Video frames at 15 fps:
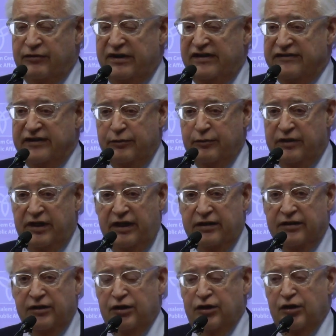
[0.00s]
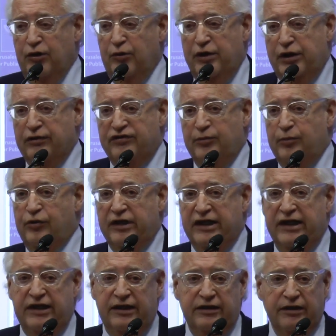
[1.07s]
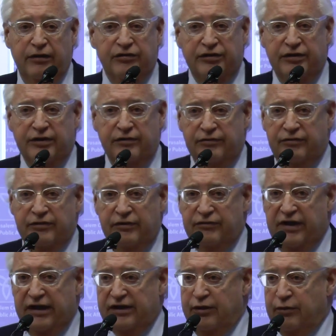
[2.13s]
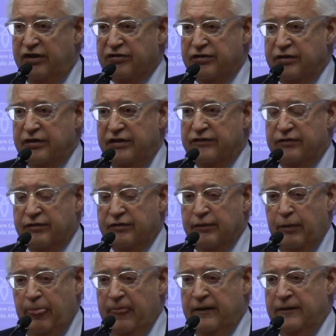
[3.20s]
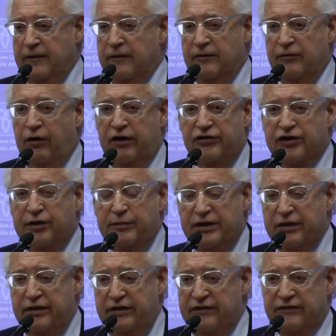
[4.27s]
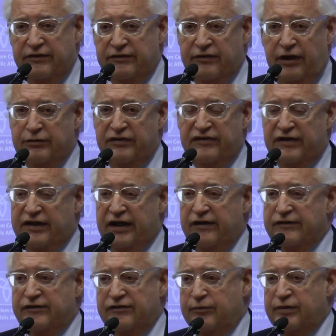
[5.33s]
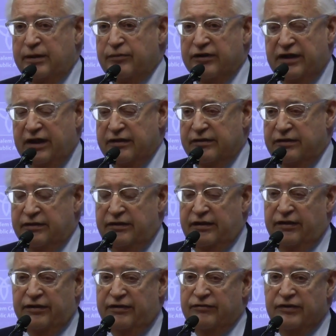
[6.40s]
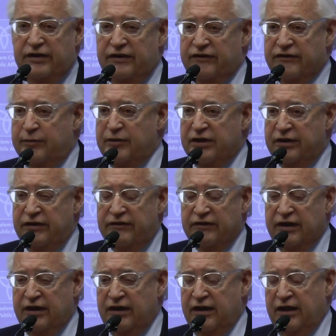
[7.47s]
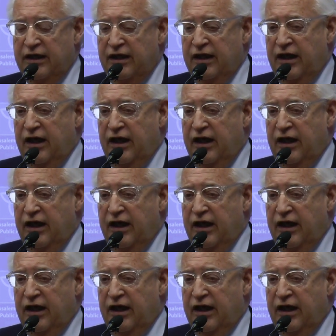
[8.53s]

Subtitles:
As we've already said, we don't support any notion of evacuation. These are large communities. There's hundreds of thousands of people that live in these communities.